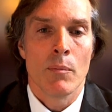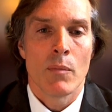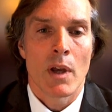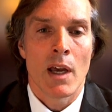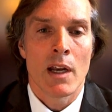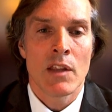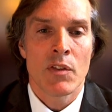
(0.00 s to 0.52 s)

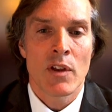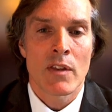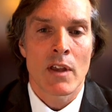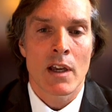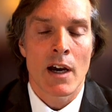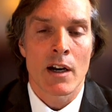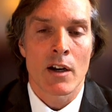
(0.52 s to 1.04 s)
anything
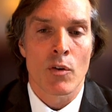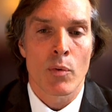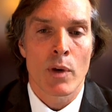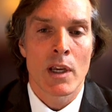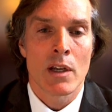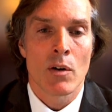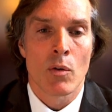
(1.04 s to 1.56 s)
that got a
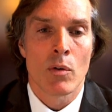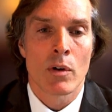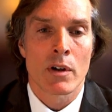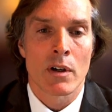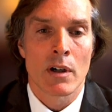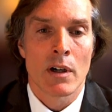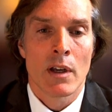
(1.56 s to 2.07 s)
green
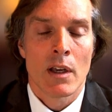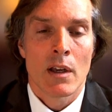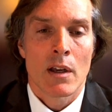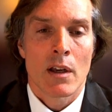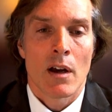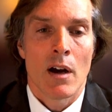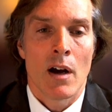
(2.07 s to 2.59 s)
order,
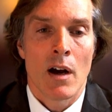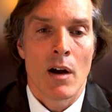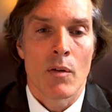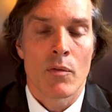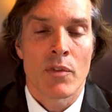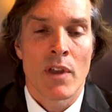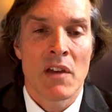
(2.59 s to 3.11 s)

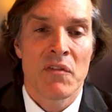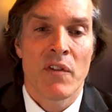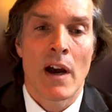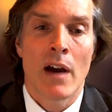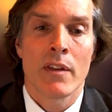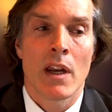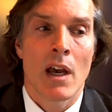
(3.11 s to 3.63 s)
they
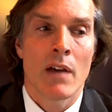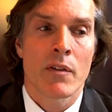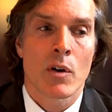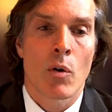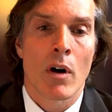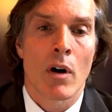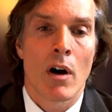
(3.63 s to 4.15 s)
found that
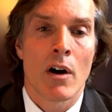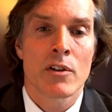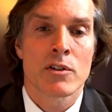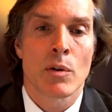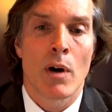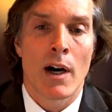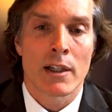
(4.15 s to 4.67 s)
Evacor
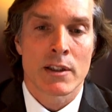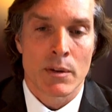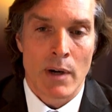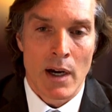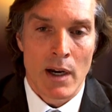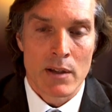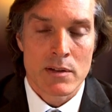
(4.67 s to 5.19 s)
also
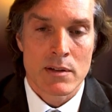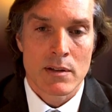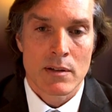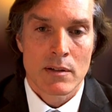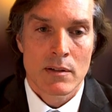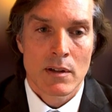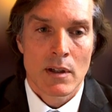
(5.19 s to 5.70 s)
authorized.
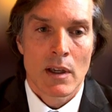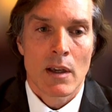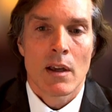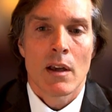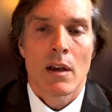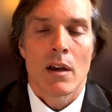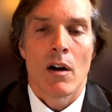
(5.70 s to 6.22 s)

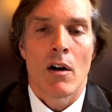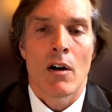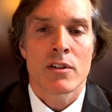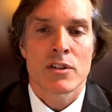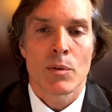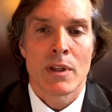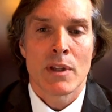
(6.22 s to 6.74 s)

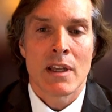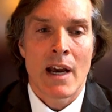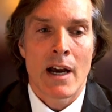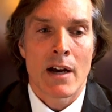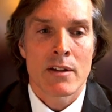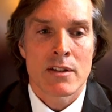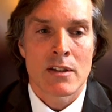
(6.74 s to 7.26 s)
Also in the
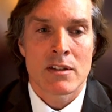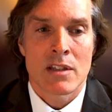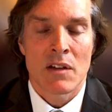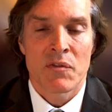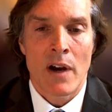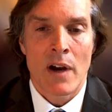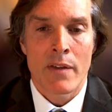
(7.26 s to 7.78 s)
analysis, they
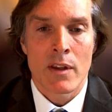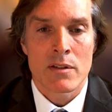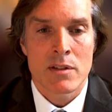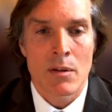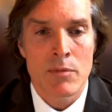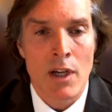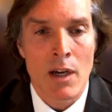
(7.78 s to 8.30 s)
found that
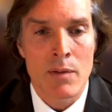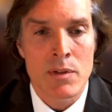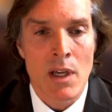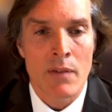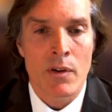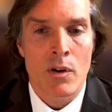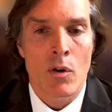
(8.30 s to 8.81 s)
sometimes
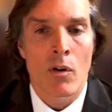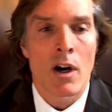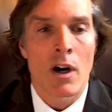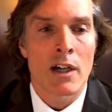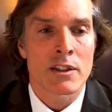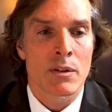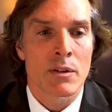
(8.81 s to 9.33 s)
Evacor
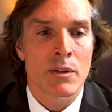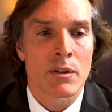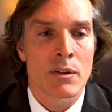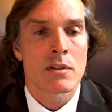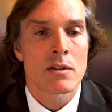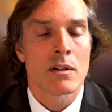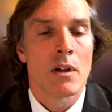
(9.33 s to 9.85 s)

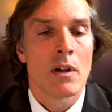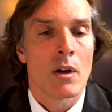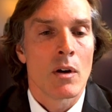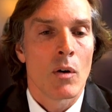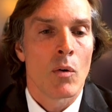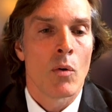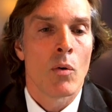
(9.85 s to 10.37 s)
authorized
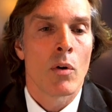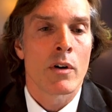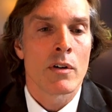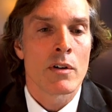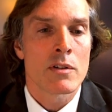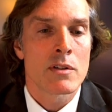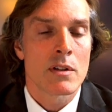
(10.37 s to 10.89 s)

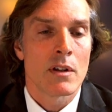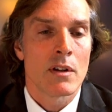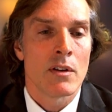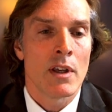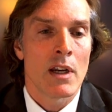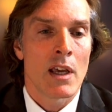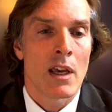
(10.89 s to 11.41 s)
orders
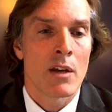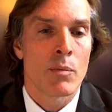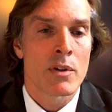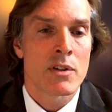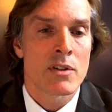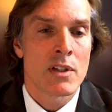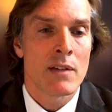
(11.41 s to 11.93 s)
that had
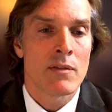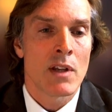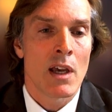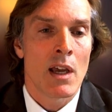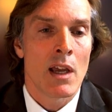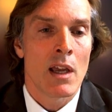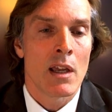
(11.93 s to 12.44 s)
received
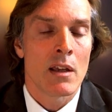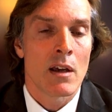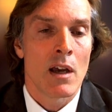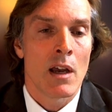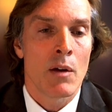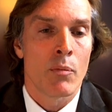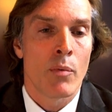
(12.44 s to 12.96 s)

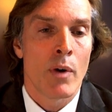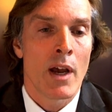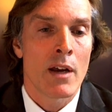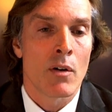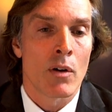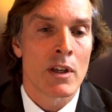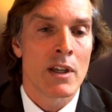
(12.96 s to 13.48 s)
a
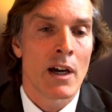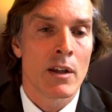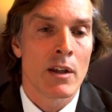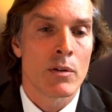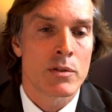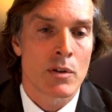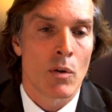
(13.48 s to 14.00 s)
red or
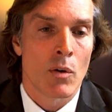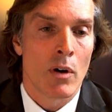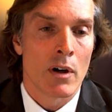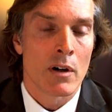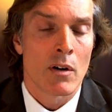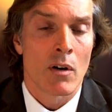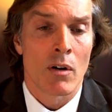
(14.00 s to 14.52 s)
yellow
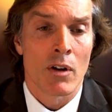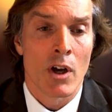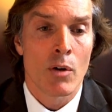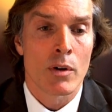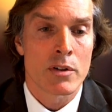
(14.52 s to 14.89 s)
score or lower